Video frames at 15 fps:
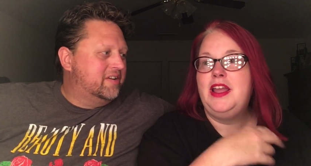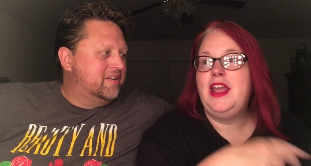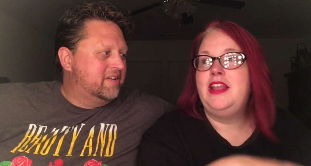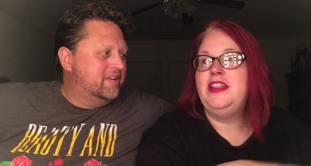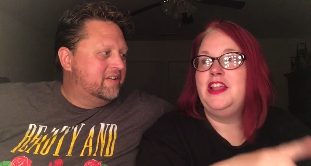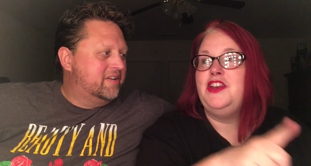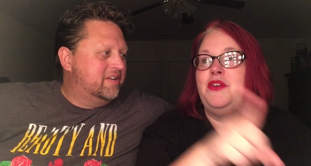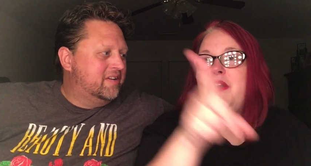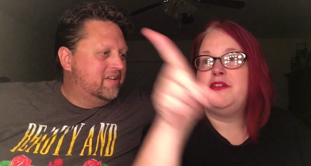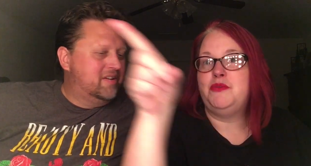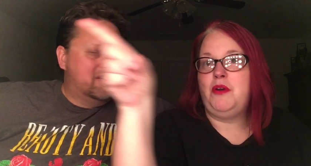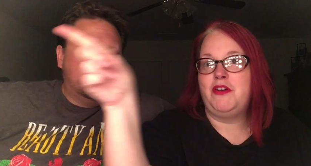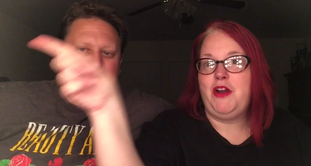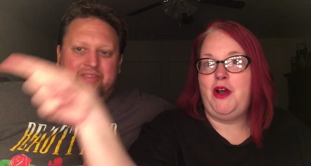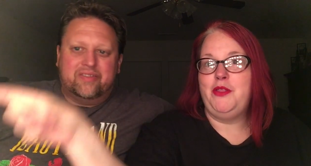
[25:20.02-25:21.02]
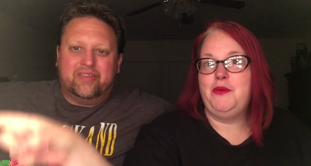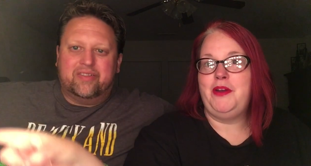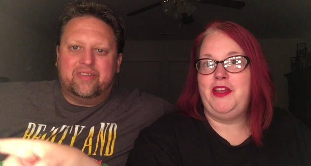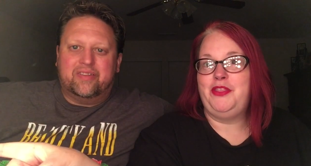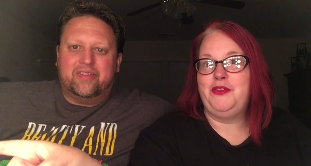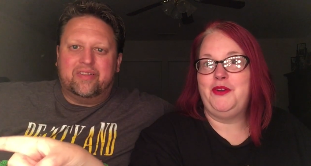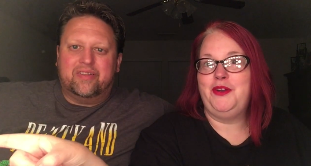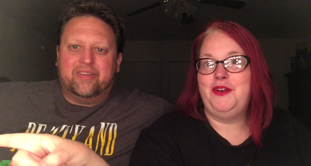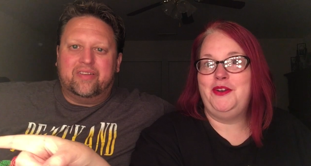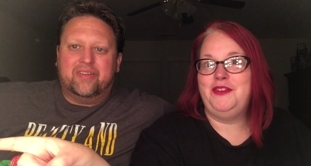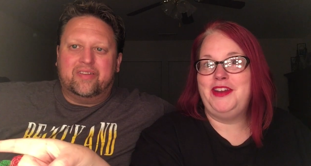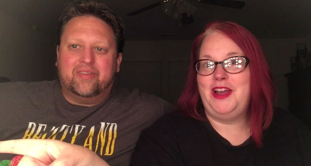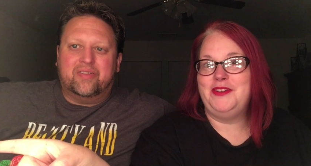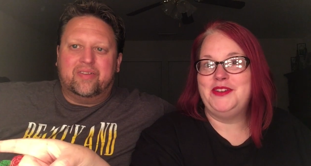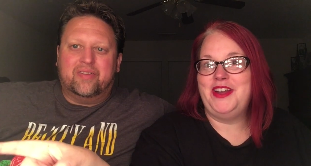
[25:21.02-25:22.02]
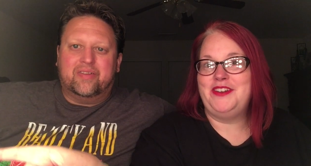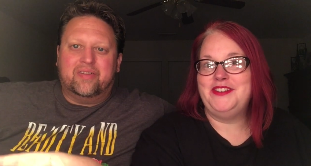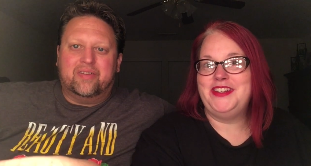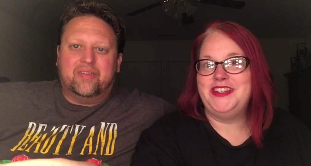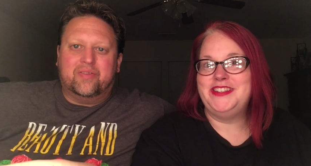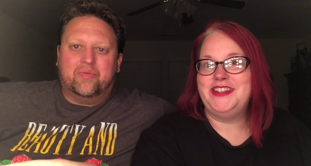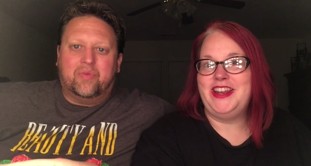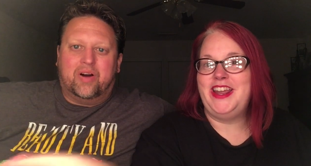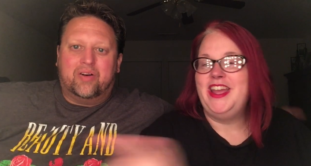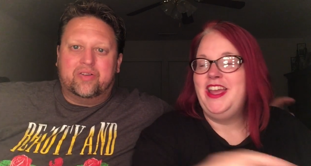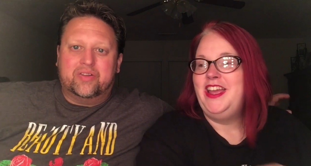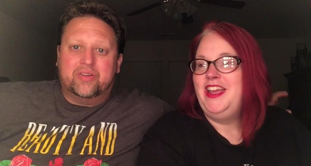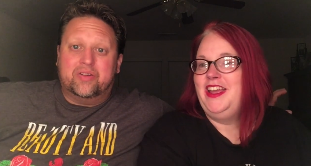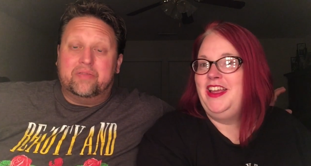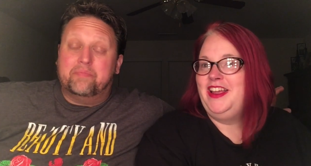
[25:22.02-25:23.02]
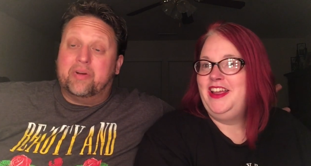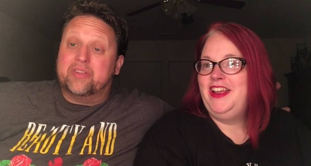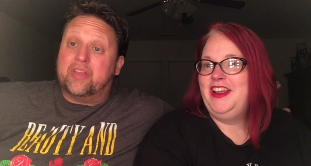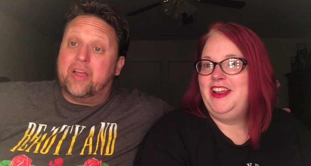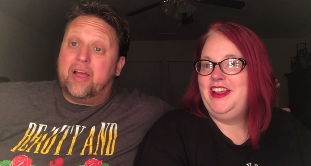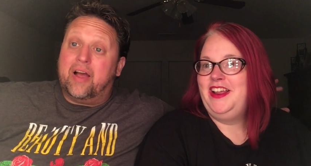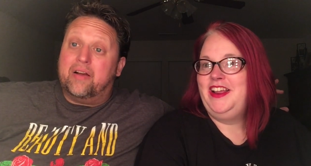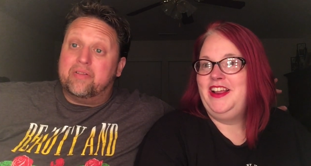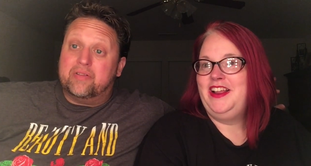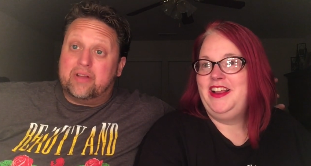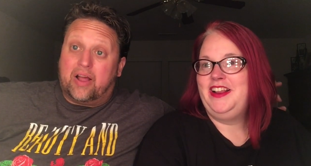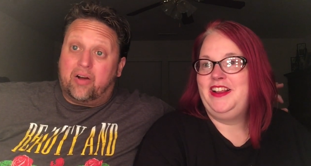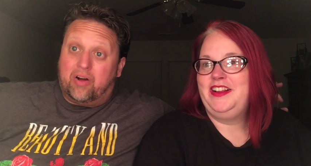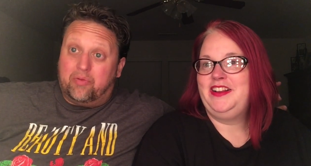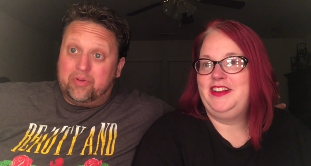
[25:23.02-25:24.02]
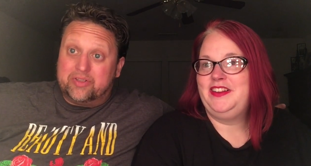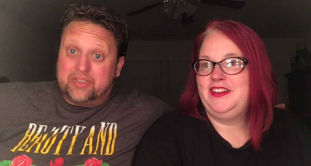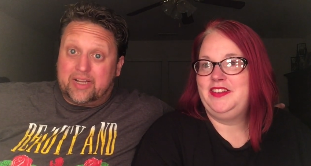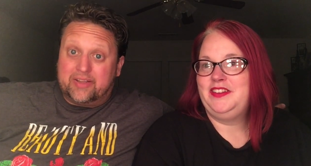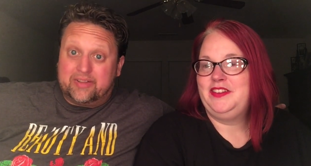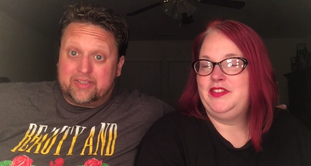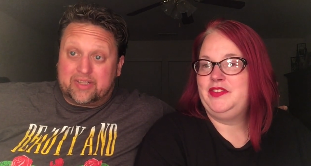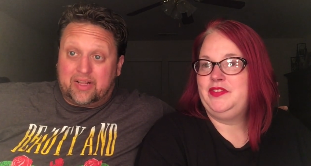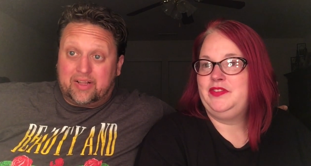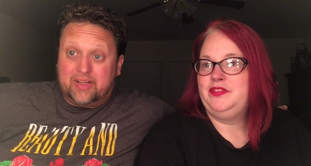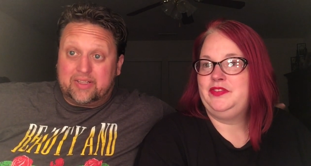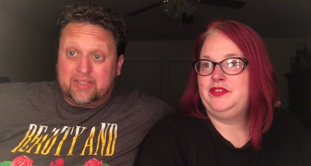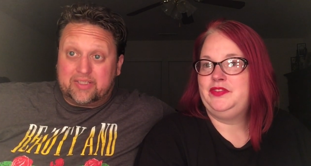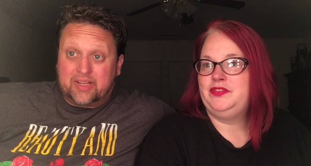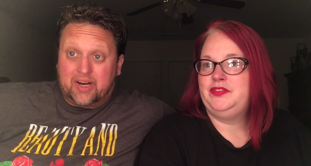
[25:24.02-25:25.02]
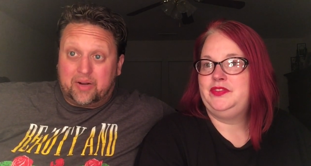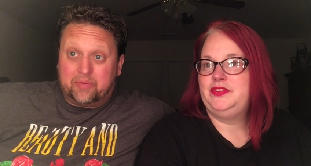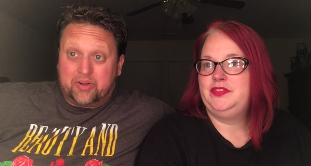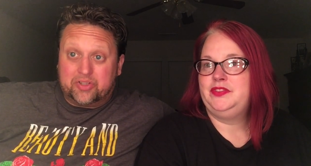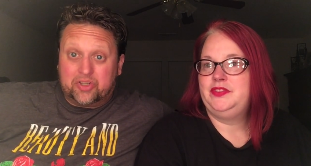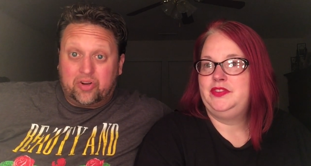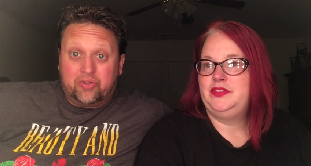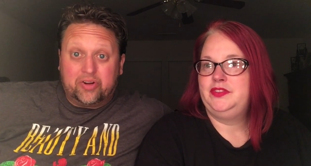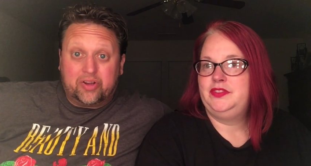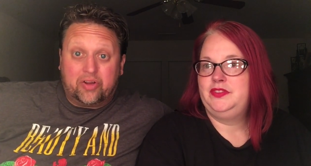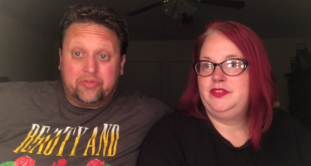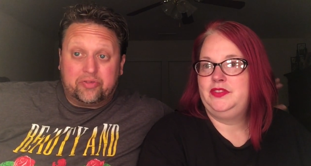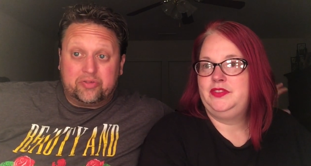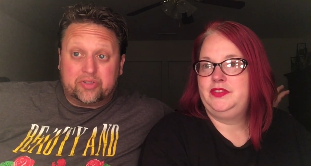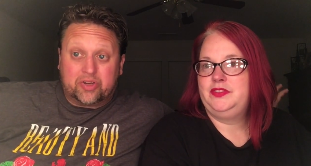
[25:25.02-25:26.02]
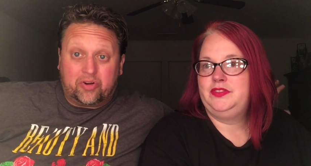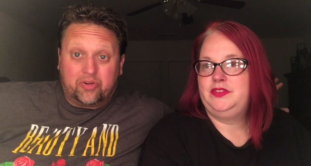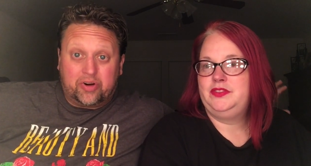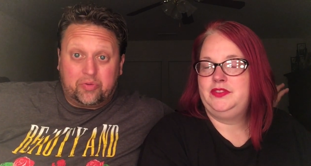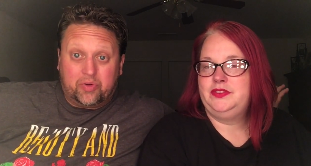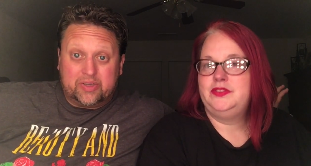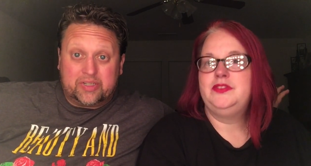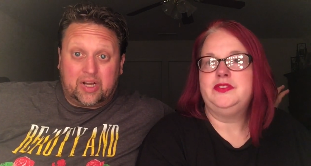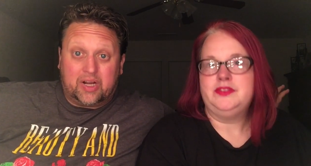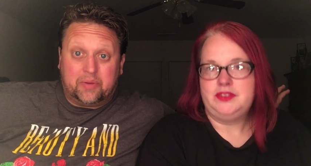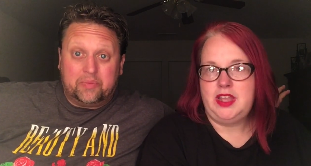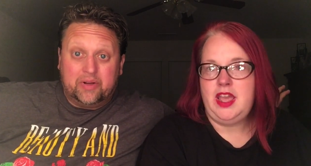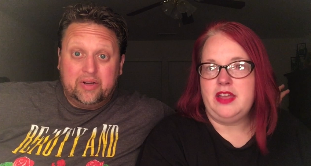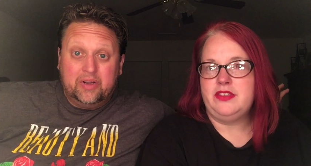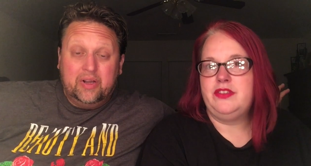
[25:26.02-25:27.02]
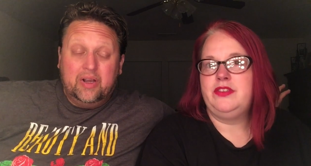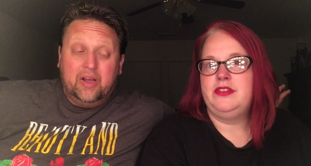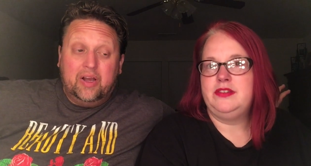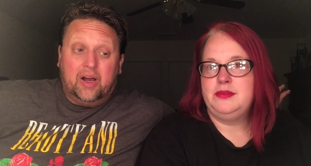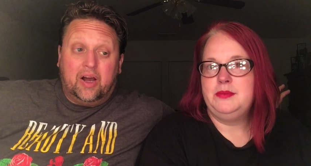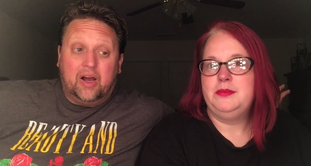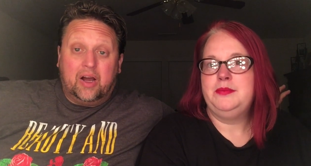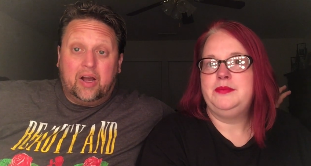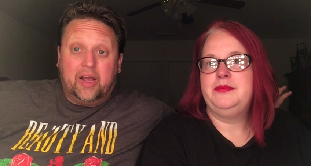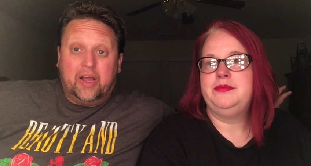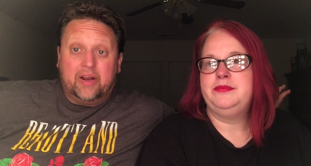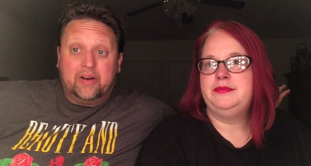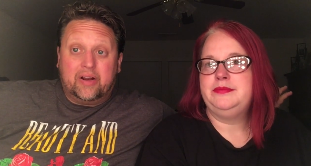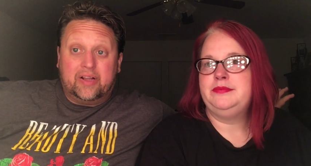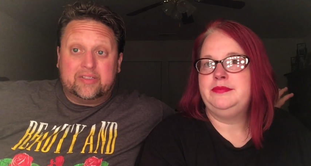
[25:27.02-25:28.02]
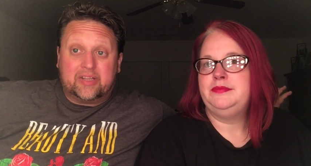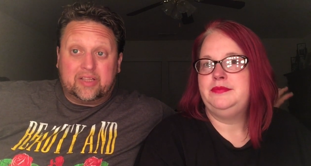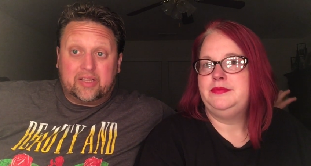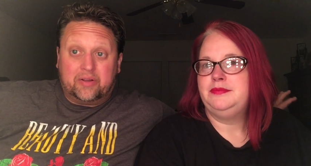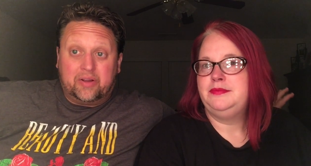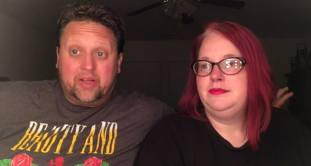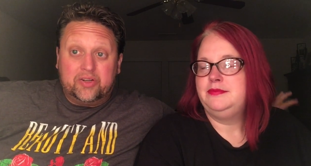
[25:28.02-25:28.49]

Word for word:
Speaker 1: and then you have to walk all the way through downtown Disney.
Speaker 2: Well, but they have now. I will say this: I like the setup because you only go through security one time.
Speaker 1: Yes,
Speaker 2: uh, and it's at the